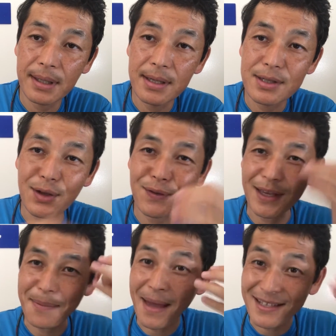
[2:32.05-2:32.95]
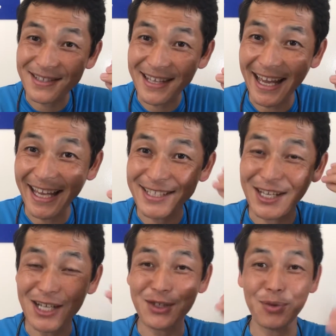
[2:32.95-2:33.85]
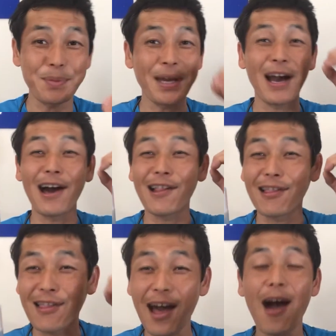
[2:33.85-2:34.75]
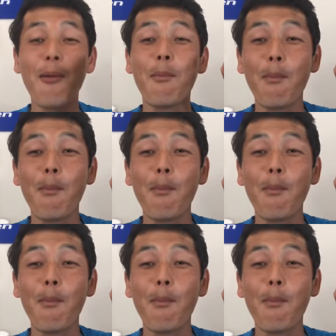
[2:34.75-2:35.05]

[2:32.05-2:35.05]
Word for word: so if you can imagine that x100 will be a lot